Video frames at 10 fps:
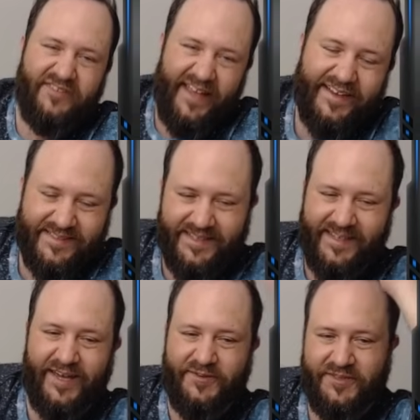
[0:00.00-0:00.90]
decks to
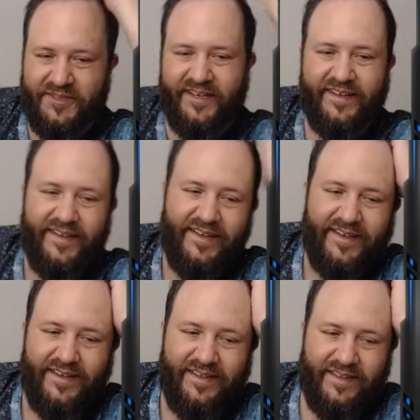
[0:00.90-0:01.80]
counter it,
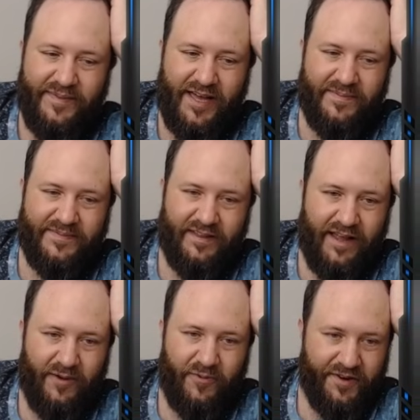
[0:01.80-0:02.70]
it becomes a
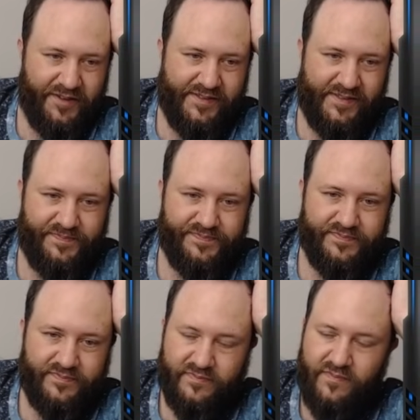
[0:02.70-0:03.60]
lot worse.
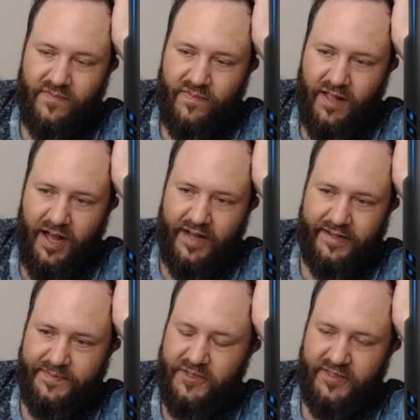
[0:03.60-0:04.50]
Uh,
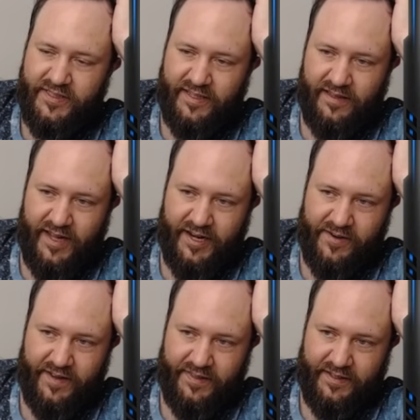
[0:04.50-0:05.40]
Neptuna did a lot of
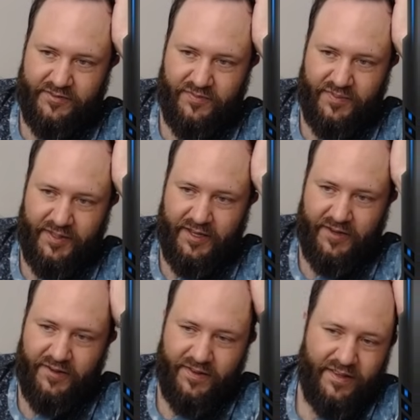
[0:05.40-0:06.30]
great things for me,
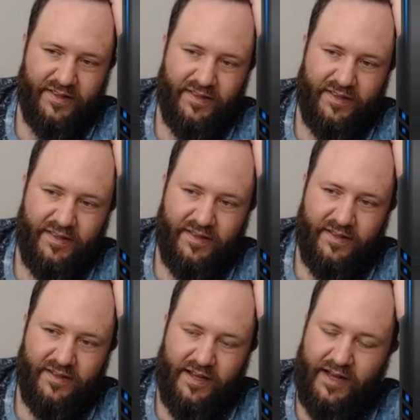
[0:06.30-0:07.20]
though.
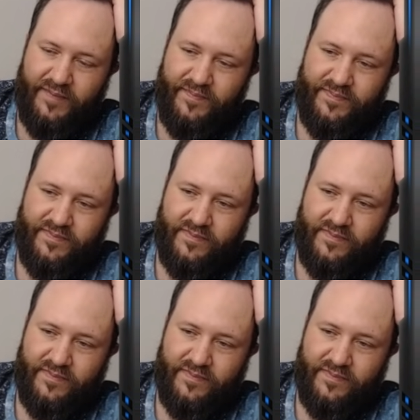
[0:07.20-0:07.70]
Um,